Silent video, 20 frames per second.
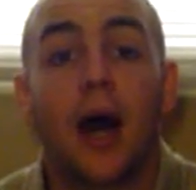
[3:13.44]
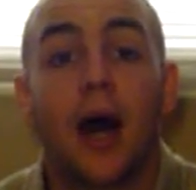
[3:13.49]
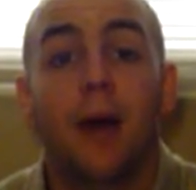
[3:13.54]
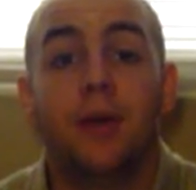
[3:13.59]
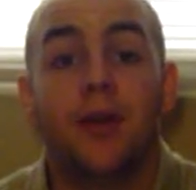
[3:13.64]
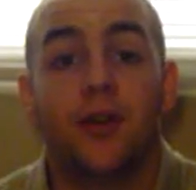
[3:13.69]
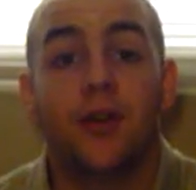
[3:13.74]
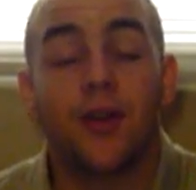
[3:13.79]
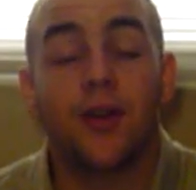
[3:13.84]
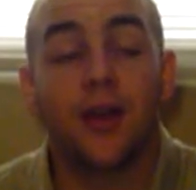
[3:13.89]

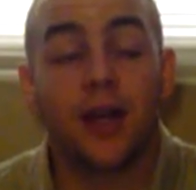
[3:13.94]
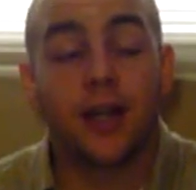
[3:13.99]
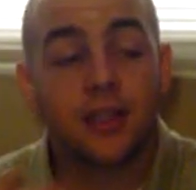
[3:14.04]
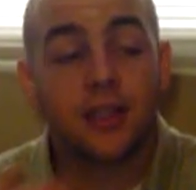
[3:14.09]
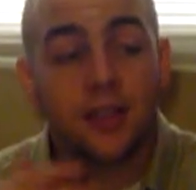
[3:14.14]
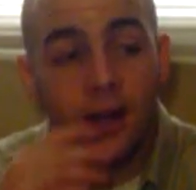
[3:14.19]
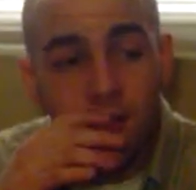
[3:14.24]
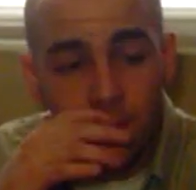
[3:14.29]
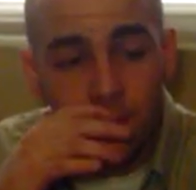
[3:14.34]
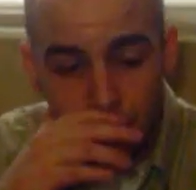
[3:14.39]
hobby to the
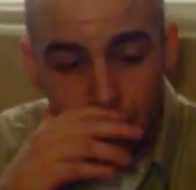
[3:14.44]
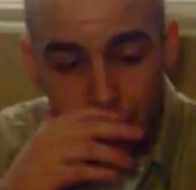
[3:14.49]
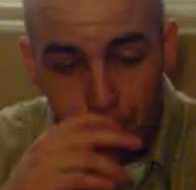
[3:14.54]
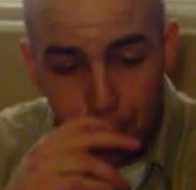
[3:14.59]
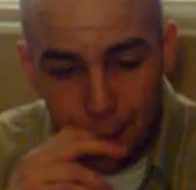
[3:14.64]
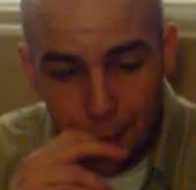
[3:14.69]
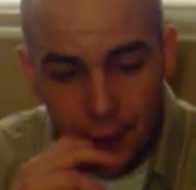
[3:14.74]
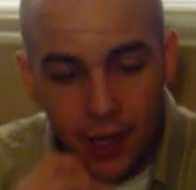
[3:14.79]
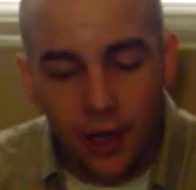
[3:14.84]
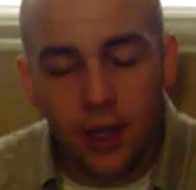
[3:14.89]
next
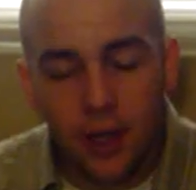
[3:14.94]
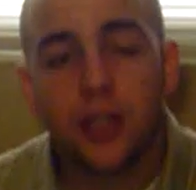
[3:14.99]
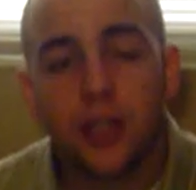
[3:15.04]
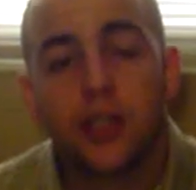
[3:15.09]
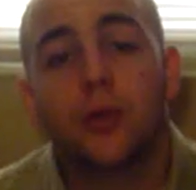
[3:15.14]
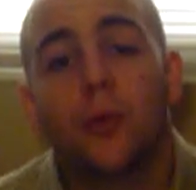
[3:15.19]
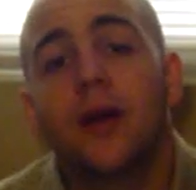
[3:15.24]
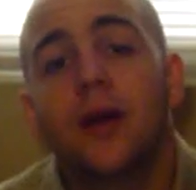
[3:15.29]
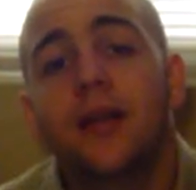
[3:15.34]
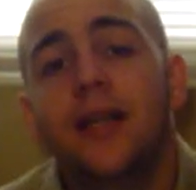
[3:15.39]
level.
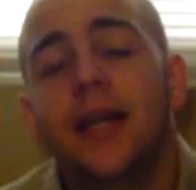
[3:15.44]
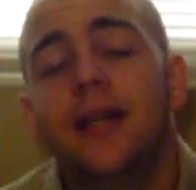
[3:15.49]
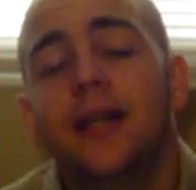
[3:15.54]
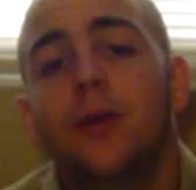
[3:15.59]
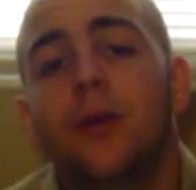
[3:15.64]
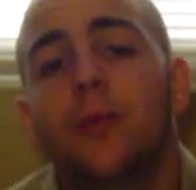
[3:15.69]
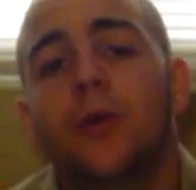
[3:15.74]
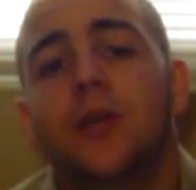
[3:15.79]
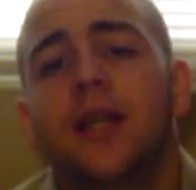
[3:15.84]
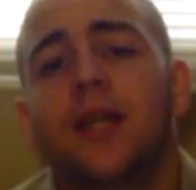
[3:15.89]
So what
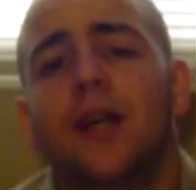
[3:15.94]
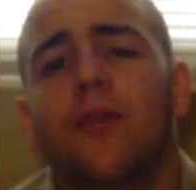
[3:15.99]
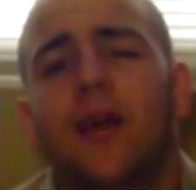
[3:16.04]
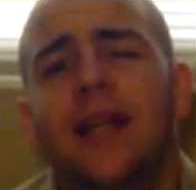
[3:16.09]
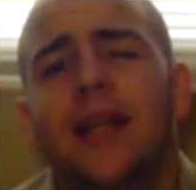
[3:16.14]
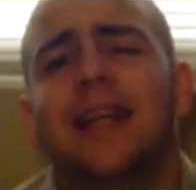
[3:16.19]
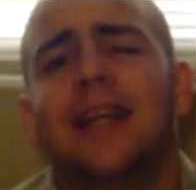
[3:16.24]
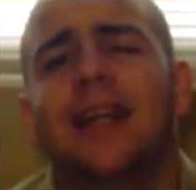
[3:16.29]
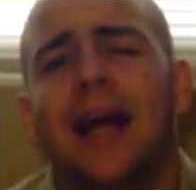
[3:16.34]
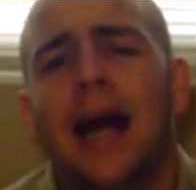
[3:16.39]
they did was they
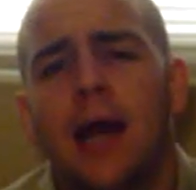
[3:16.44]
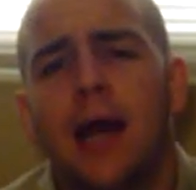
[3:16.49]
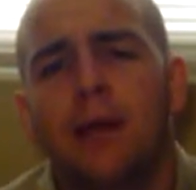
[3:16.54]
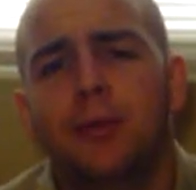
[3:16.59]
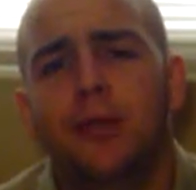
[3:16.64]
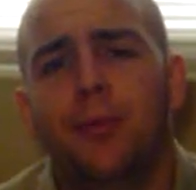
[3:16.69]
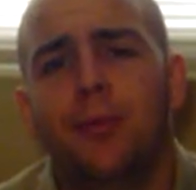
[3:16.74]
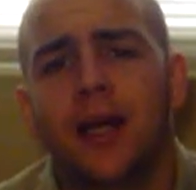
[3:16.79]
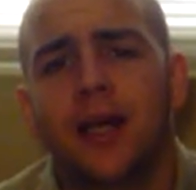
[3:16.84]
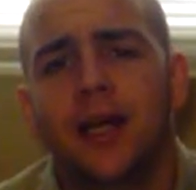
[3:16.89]
rented
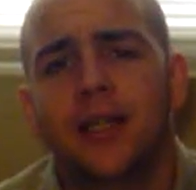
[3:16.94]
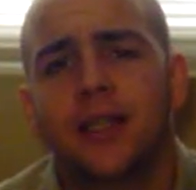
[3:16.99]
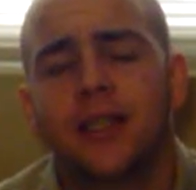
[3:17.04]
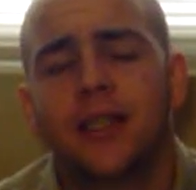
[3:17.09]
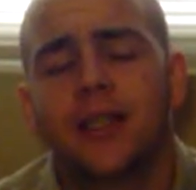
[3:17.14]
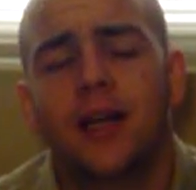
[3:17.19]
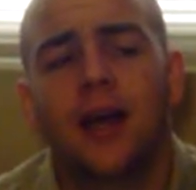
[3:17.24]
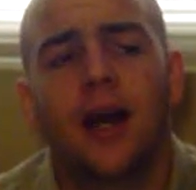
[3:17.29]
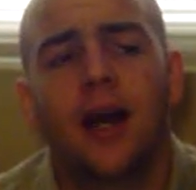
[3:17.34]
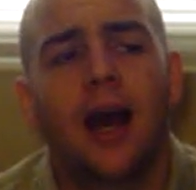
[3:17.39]
lab
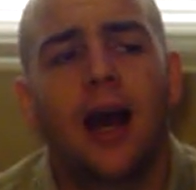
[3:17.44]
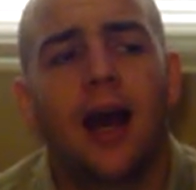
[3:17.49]
space.